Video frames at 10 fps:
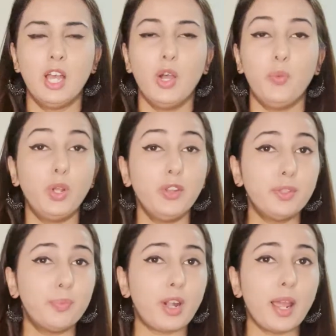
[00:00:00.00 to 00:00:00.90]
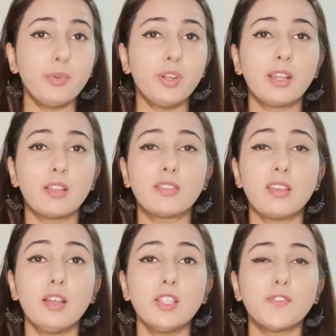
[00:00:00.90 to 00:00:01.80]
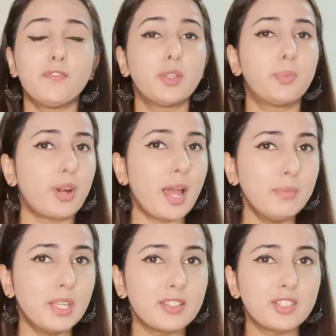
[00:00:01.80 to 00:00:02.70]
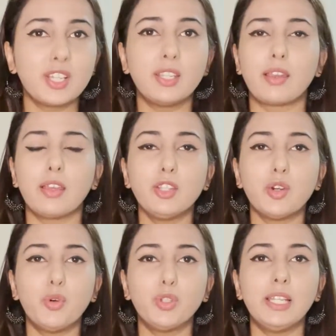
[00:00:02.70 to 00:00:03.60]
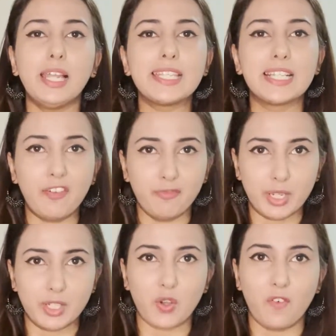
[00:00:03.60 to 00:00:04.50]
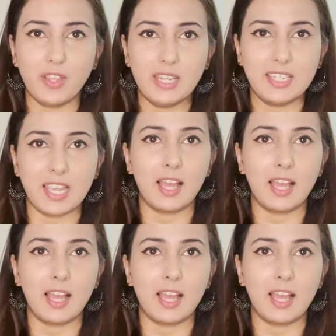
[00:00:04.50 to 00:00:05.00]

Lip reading: One of the primary concerns for the Prime Minister Narendra Modi-led government of India